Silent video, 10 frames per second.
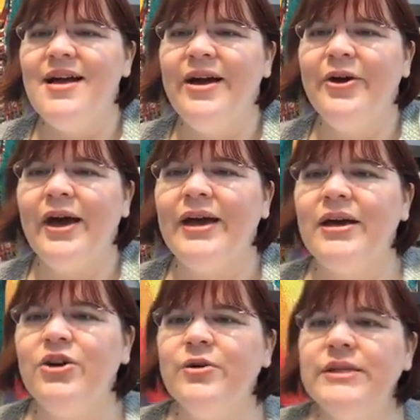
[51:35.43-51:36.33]

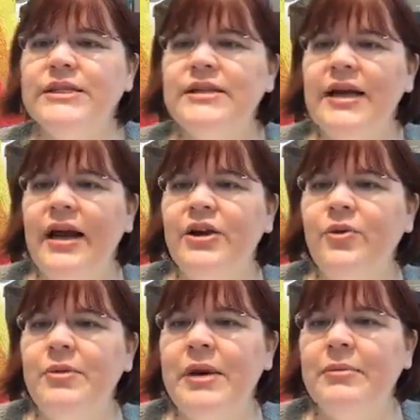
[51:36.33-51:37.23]
Okay, Kristen, how do
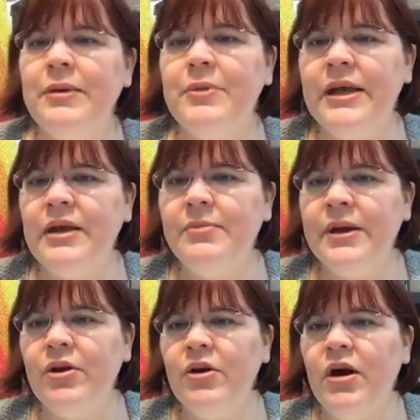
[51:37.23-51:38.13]
I make my blanket
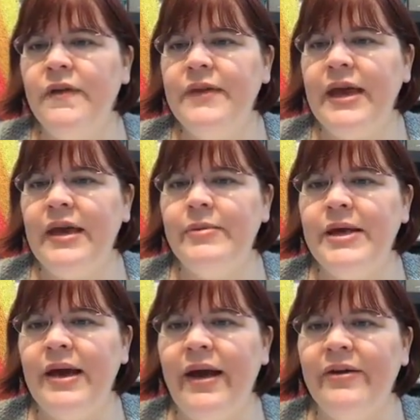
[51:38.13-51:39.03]
bigger on the
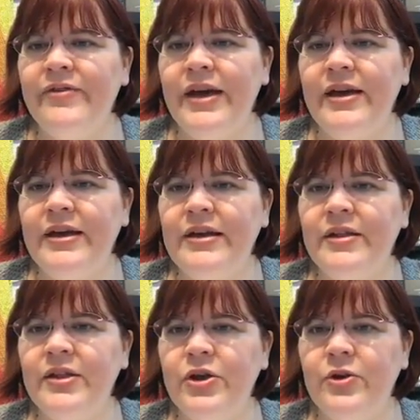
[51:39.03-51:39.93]
KB Afghan
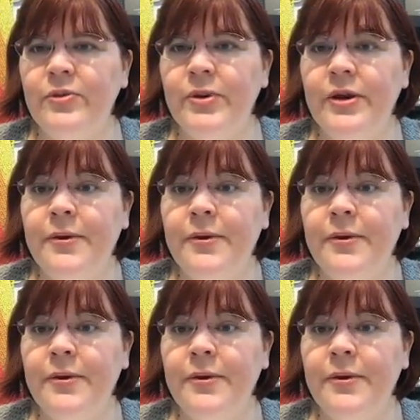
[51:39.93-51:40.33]
loom?